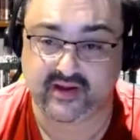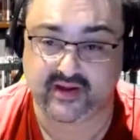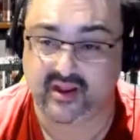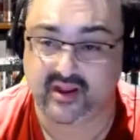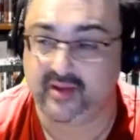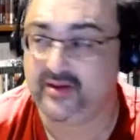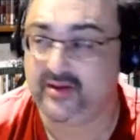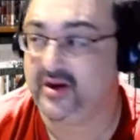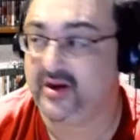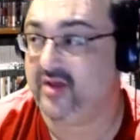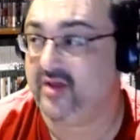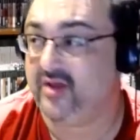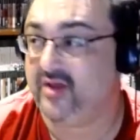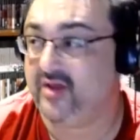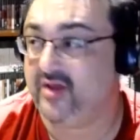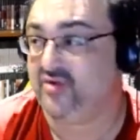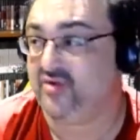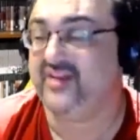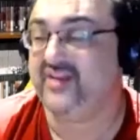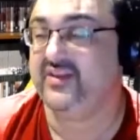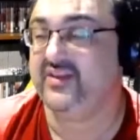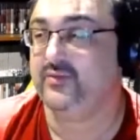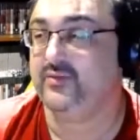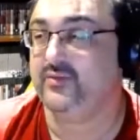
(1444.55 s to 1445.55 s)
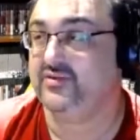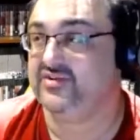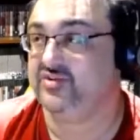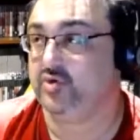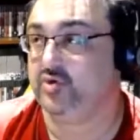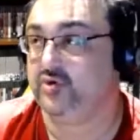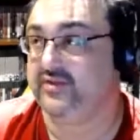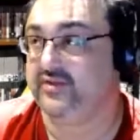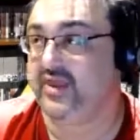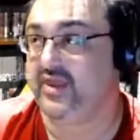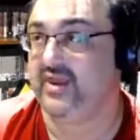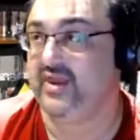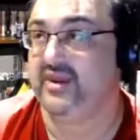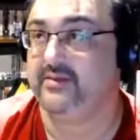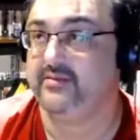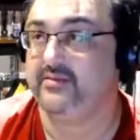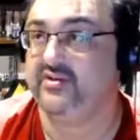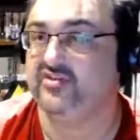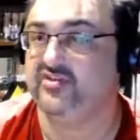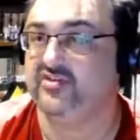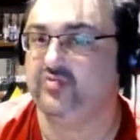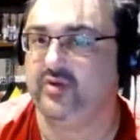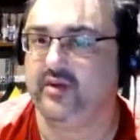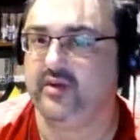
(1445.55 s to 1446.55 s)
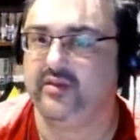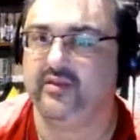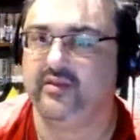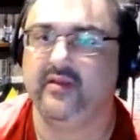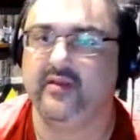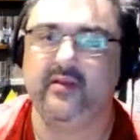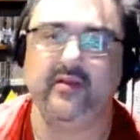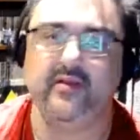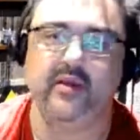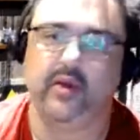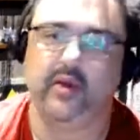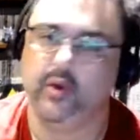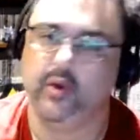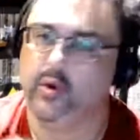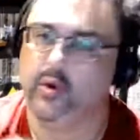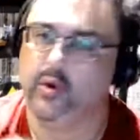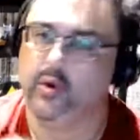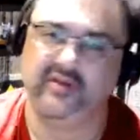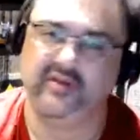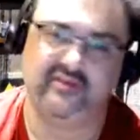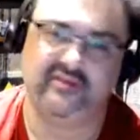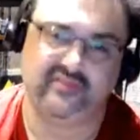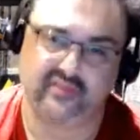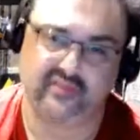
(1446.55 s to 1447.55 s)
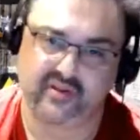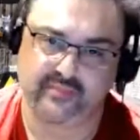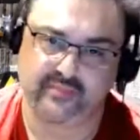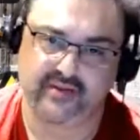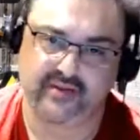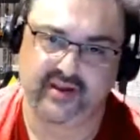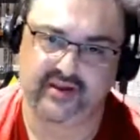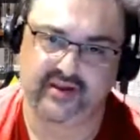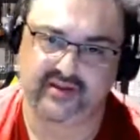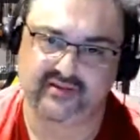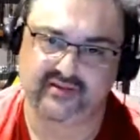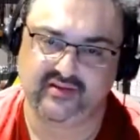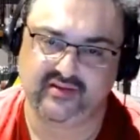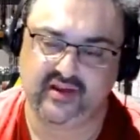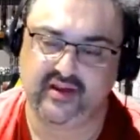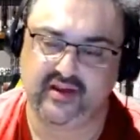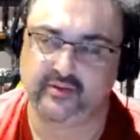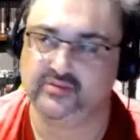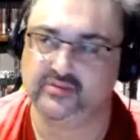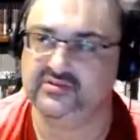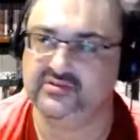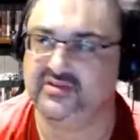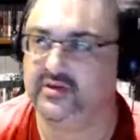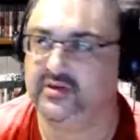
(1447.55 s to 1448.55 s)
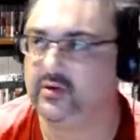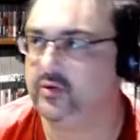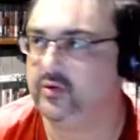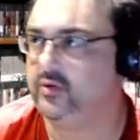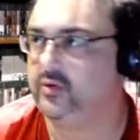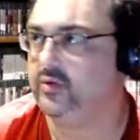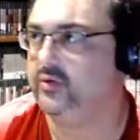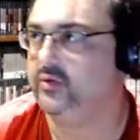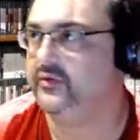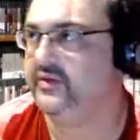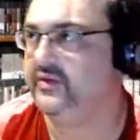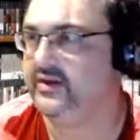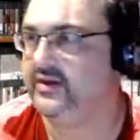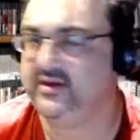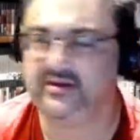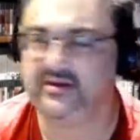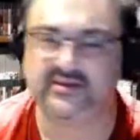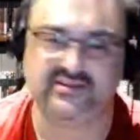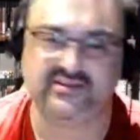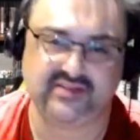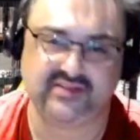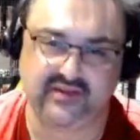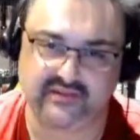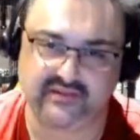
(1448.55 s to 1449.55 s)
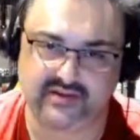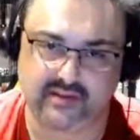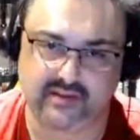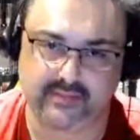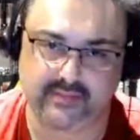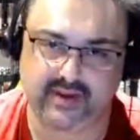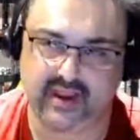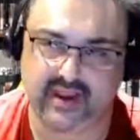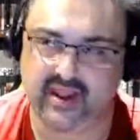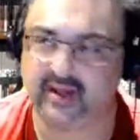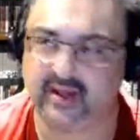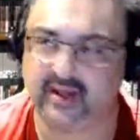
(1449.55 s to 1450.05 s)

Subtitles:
It's great that we saw that image with all those third-party titles and all the indie stuff coming out,